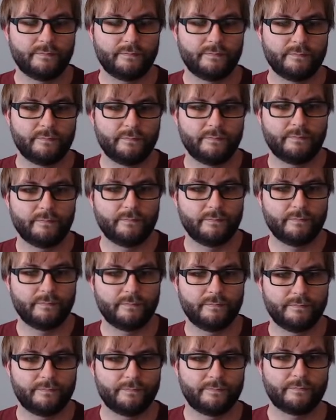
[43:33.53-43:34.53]

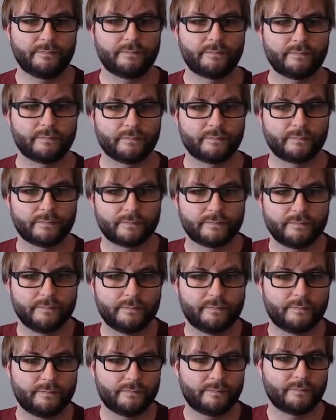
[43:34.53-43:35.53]

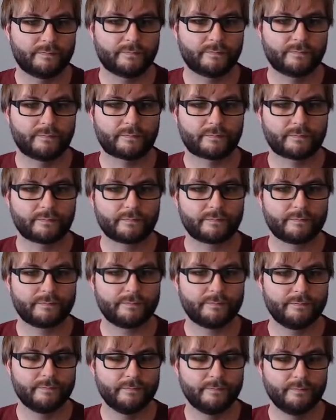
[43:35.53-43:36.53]

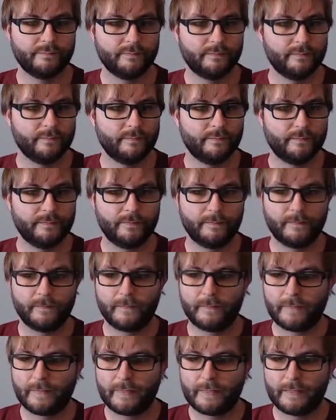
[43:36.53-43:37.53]

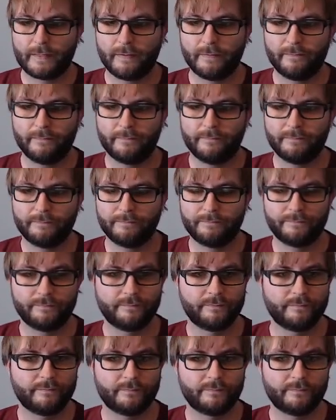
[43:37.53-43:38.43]
The person shown says nothing.